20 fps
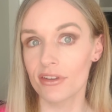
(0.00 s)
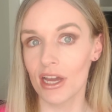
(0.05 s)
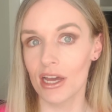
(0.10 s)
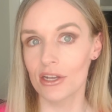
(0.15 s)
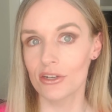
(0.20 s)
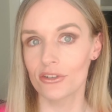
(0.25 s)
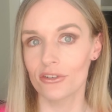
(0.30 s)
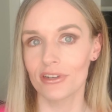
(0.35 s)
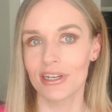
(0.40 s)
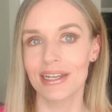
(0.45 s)

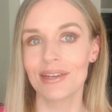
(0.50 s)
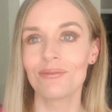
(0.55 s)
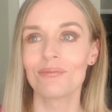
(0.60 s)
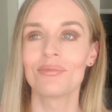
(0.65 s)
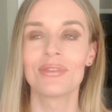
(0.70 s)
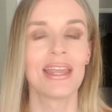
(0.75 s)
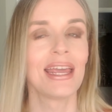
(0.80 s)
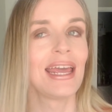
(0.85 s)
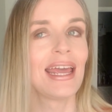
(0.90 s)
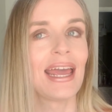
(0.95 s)
contouring.
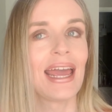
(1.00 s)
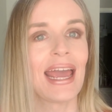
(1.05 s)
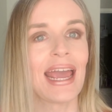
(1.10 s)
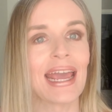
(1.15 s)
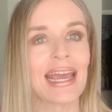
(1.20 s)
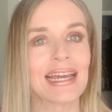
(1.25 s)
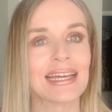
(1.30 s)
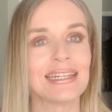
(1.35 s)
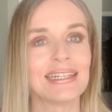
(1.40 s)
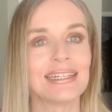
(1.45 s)

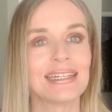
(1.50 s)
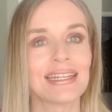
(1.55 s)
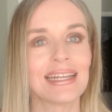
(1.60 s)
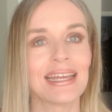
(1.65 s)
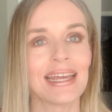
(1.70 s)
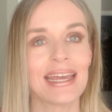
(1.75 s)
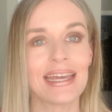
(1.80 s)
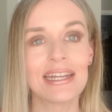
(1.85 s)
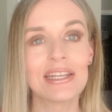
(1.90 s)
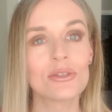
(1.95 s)
And
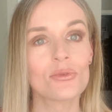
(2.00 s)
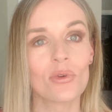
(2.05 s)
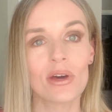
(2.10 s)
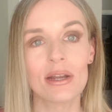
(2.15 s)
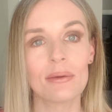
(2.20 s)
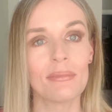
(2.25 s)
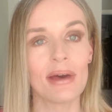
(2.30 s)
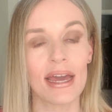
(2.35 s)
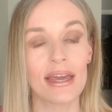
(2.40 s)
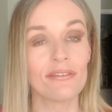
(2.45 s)
it is one
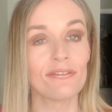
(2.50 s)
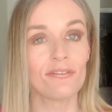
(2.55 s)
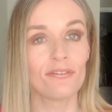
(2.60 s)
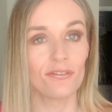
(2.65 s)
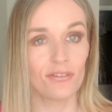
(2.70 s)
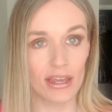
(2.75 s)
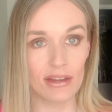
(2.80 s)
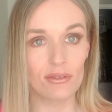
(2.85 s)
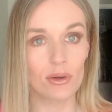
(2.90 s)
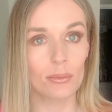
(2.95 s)
of my
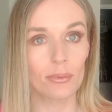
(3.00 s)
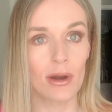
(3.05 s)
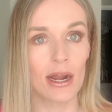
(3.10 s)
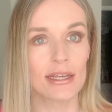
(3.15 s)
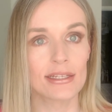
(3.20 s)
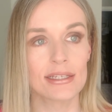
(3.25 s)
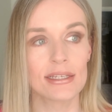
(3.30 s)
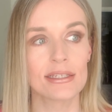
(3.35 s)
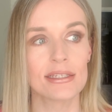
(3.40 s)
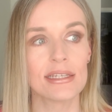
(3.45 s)
favorite
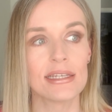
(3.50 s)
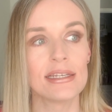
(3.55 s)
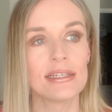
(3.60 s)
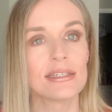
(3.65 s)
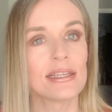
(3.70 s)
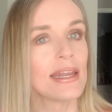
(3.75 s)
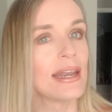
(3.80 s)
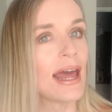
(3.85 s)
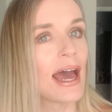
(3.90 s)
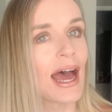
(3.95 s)

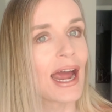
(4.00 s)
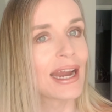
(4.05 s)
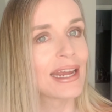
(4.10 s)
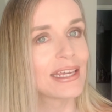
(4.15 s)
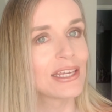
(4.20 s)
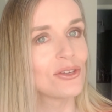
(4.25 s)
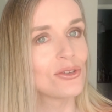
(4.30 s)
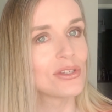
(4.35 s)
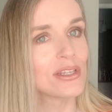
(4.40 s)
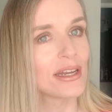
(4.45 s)
processes and I
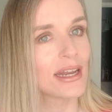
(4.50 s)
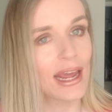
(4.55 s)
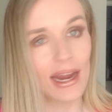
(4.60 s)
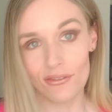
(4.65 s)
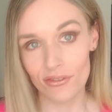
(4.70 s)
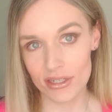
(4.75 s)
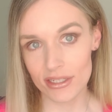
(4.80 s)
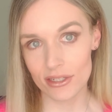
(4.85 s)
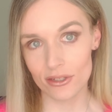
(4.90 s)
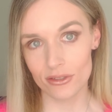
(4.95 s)
use it
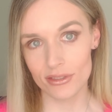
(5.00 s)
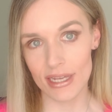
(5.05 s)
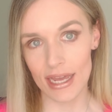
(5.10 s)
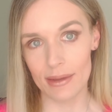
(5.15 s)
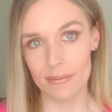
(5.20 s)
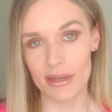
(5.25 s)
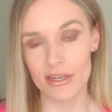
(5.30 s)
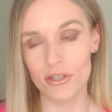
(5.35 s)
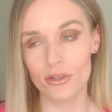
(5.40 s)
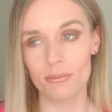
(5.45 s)
every single
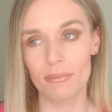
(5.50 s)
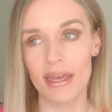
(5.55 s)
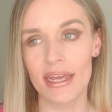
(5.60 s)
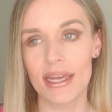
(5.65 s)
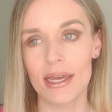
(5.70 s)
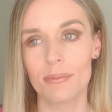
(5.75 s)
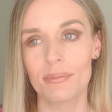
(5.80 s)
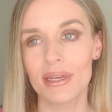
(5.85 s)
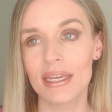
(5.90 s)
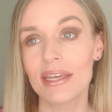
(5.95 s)
time I do
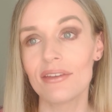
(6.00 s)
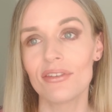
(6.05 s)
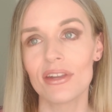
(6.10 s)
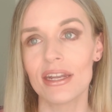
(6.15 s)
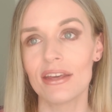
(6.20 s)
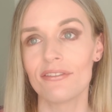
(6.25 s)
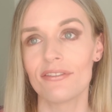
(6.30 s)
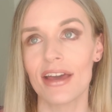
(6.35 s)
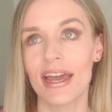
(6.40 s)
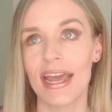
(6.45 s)
makeup. Even
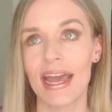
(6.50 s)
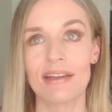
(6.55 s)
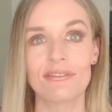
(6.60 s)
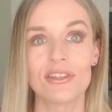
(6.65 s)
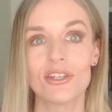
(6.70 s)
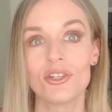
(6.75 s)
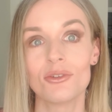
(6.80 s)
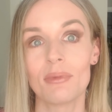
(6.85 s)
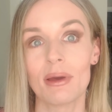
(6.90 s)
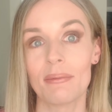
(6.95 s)
if I have
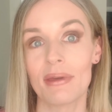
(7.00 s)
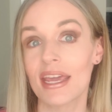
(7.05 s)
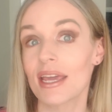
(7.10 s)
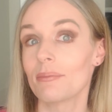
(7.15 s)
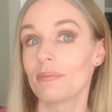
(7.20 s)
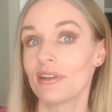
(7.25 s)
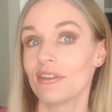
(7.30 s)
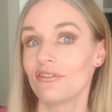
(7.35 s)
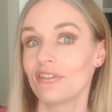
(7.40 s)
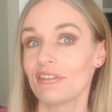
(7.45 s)
to do my
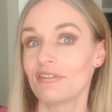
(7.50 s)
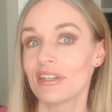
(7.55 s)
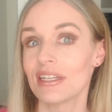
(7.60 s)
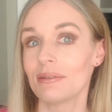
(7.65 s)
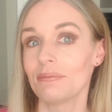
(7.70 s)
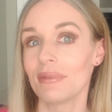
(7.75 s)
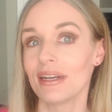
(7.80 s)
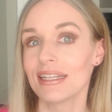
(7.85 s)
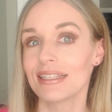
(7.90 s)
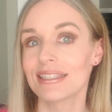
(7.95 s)
makeup in
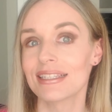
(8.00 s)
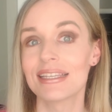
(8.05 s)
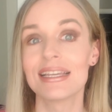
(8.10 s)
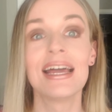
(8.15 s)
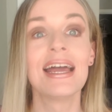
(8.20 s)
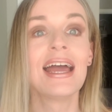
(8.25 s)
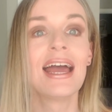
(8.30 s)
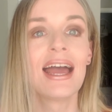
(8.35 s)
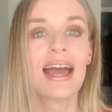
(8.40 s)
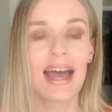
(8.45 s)
fifteen minutes,
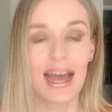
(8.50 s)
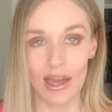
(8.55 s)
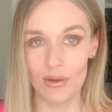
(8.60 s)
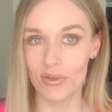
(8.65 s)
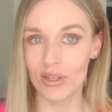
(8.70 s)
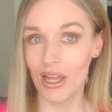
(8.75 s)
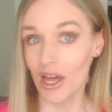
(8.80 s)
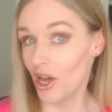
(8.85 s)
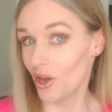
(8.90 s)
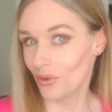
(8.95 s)
I
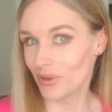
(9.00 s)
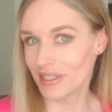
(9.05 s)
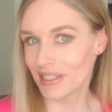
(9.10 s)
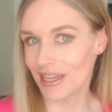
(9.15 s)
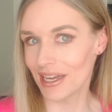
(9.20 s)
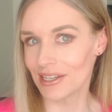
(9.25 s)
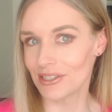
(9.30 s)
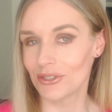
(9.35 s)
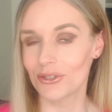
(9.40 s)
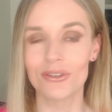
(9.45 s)
will always
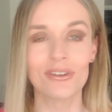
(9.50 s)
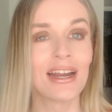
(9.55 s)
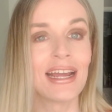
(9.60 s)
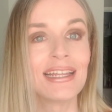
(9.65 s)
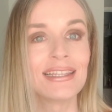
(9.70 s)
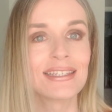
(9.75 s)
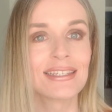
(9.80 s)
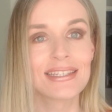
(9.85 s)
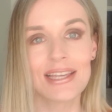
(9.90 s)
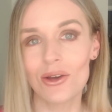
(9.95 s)
contour.
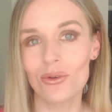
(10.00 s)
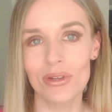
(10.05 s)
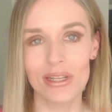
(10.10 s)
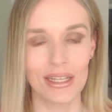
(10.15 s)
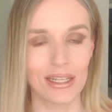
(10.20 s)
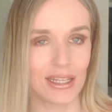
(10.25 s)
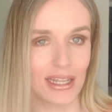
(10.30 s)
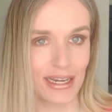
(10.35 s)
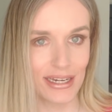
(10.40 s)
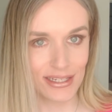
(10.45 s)
And so
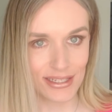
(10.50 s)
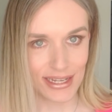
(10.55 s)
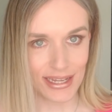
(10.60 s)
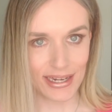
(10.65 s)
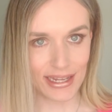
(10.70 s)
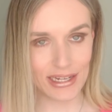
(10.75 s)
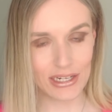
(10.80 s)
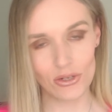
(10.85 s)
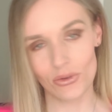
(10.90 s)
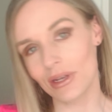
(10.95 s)
let us
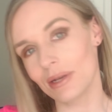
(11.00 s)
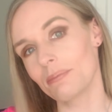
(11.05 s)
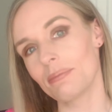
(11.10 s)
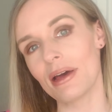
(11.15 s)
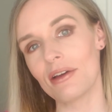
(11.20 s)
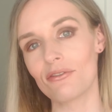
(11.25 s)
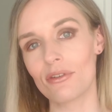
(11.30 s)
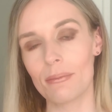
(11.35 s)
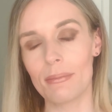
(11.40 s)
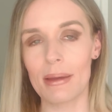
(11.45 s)
get into it,
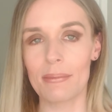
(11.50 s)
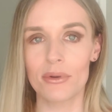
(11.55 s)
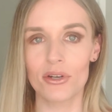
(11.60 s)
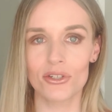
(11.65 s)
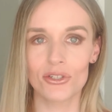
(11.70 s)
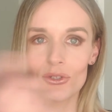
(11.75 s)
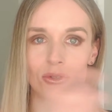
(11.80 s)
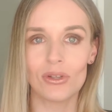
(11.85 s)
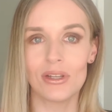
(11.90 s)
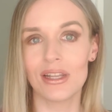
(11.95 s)
but remember
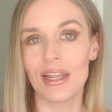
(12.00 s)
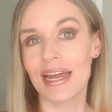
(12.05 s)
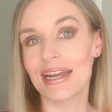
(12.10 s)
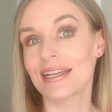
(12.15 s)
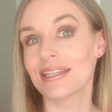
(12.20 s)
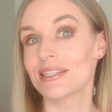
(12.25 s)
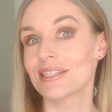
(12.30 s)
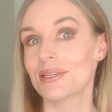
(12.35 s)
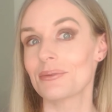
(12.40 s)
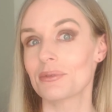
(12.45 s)
to like
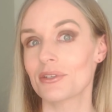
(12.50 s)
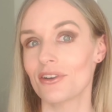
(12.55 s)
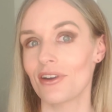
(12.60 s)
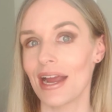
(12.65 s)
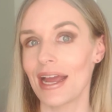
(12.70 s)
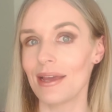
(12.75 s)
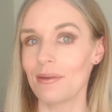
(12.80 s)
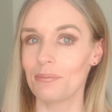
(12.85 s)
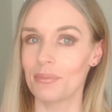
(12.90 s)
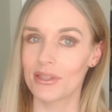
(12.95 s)
and
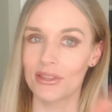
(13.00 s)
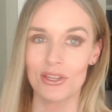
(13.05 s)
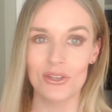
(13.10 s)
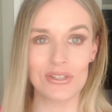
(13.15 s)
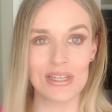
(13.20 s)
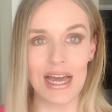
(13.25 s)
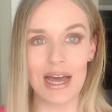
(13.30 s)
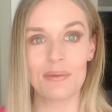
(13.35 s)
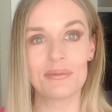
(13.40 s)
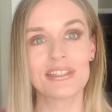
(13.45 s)
subscribe, put those
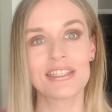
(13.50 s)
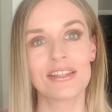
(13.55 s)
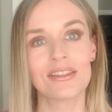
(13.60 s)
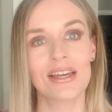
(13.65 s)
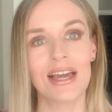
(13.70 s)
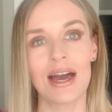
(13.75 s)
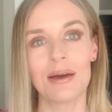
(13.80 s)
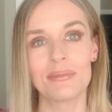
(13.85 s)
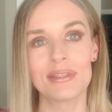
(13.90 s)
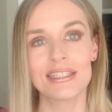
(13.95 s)
comments in the
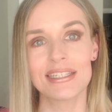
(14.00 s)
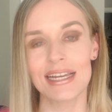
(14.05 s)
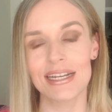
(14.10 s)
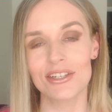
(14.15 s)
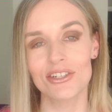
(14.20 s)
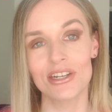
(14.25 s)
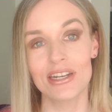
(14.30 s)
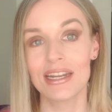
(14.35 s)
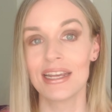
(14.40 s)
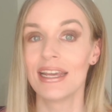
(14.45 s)
comments
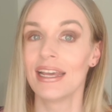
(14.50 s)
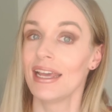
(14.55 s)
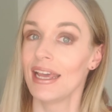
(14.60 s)
section,